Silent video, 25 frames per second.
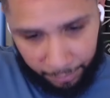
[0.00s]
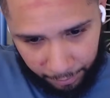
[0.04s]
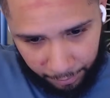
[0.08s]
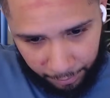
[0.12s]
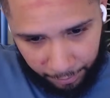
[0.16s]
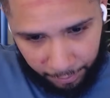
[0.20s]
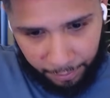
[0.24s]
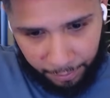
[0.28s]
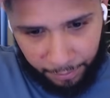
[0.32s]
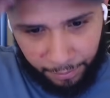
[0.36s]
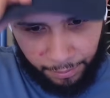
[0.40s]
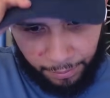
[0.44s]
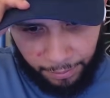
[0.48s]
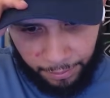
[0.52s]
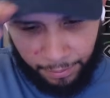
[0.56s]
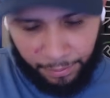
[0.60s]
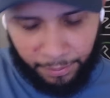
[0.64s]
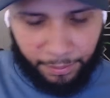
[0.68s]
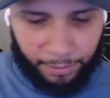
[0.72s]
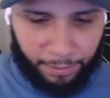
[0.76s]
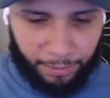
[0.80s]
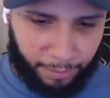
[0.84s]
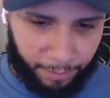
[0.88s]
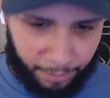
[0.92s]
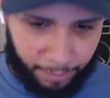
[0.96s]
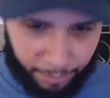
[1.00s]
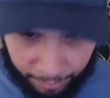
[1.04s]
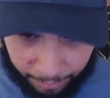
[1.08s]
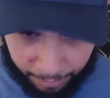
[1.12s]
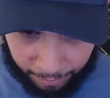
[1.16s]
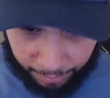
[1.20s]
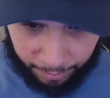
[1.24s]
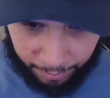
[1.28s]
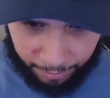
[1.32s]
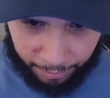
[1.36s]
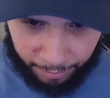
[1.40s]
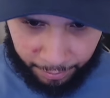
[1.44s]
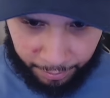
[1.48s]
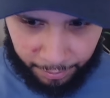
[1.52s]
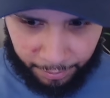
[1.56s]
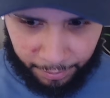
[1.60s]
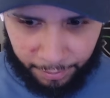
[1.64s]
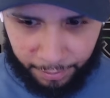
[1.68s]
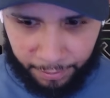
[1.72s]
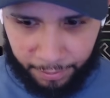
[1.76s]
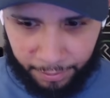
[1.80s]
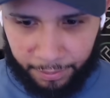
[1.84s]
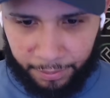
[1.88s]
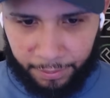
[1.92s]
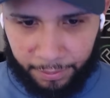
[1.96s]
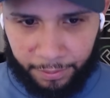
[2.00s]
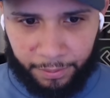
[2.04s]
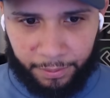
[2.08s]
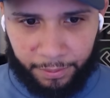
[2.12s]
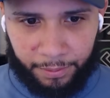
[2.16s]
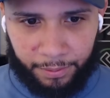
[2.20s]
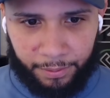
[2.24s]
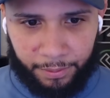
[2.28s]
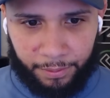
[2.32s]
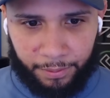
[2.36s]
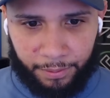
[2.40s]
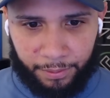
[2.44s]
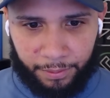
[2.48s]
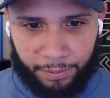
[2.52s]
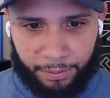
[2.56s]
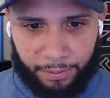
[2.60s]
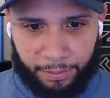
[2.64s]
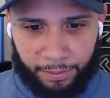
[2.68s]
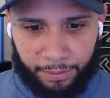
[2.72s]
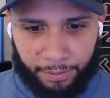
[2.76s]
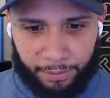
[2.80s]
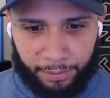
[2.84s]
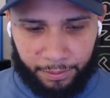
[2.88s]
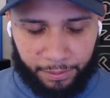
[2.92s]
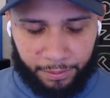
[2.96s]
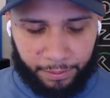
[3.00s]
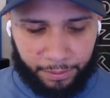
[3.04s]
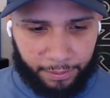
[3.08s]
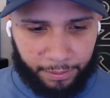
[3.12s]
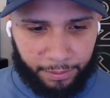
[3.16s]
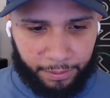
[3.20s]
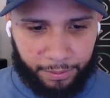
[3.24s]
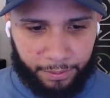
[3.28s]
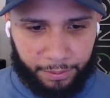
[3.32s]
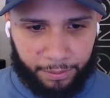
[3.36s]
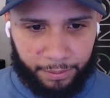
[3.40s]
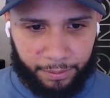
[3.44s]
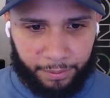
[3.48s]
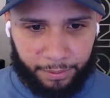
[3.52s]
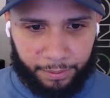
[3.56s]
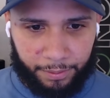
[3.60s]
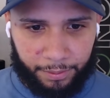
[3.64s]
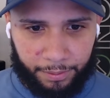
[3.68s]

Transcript: The person shown says nothing.